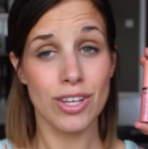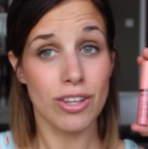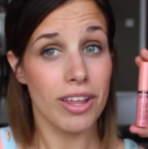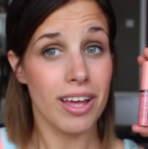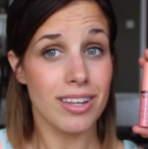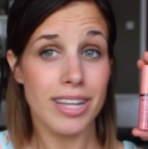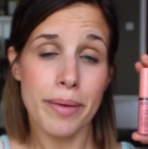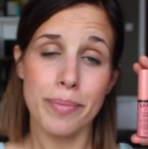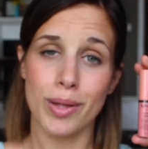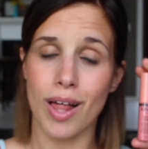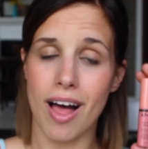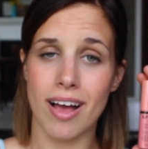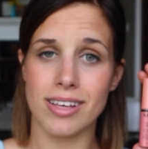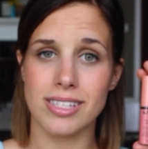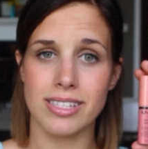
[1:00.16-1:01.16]
look like a lip
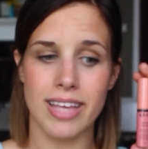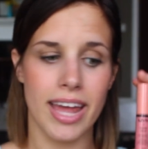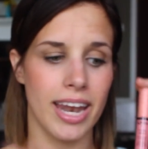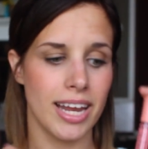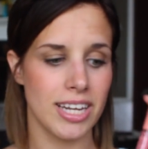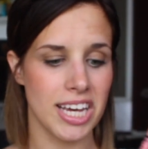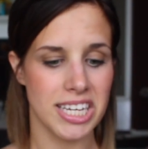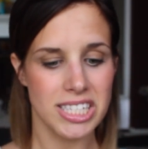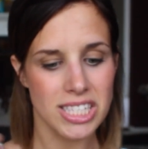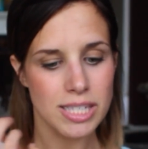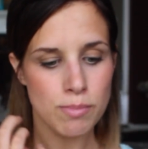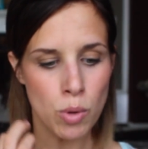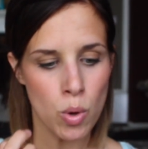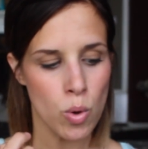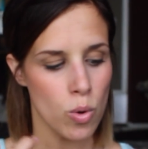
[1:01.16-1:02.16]
gloss, and it is
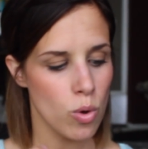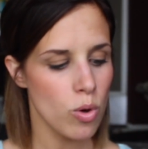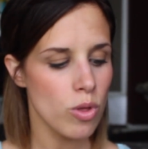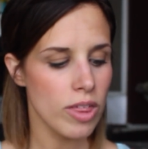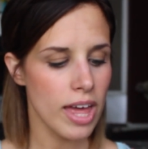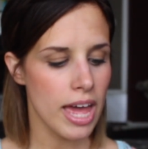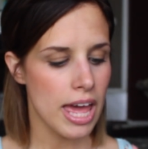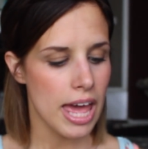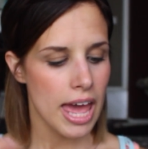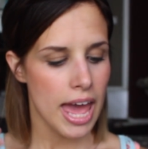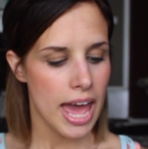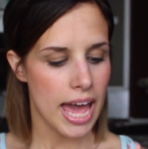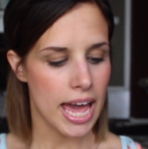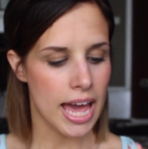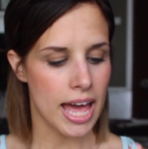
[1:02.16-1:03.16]
smooth
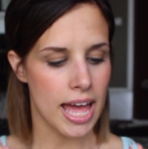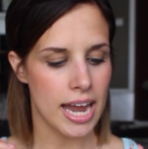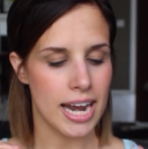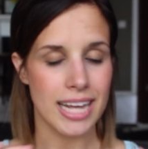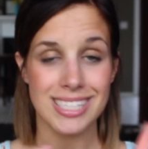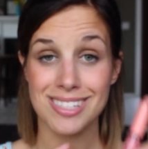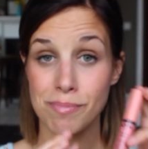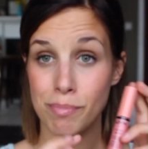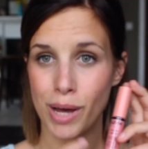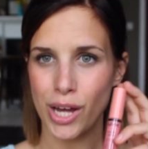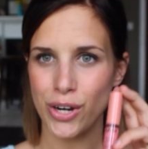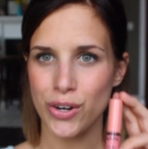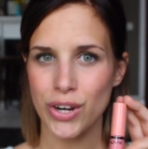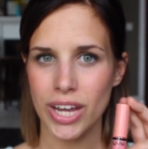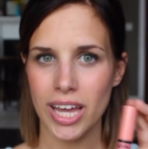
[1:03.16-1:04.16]
and it's
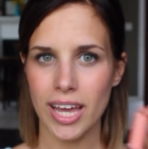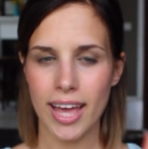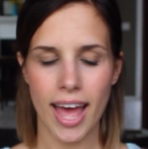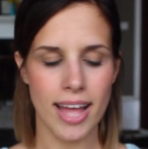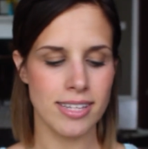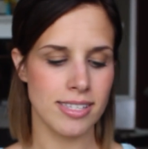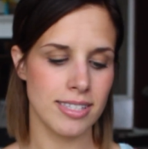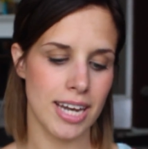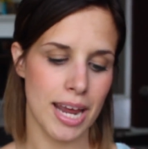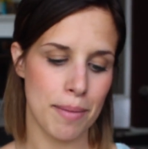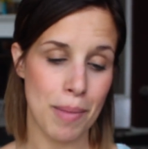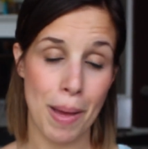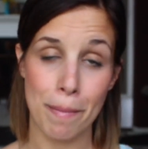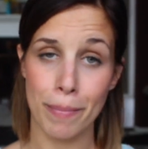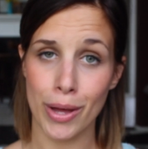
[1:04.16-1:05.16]
buttery, hence the
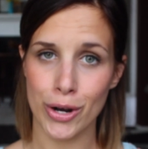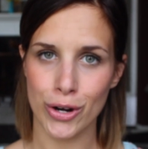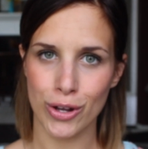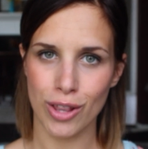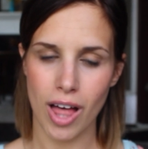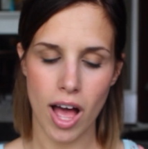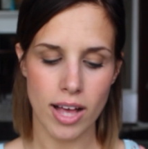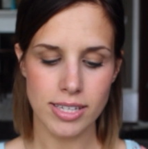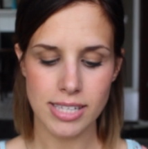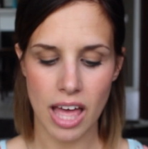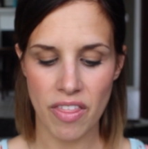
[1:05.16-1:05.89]
name Butter Gloss.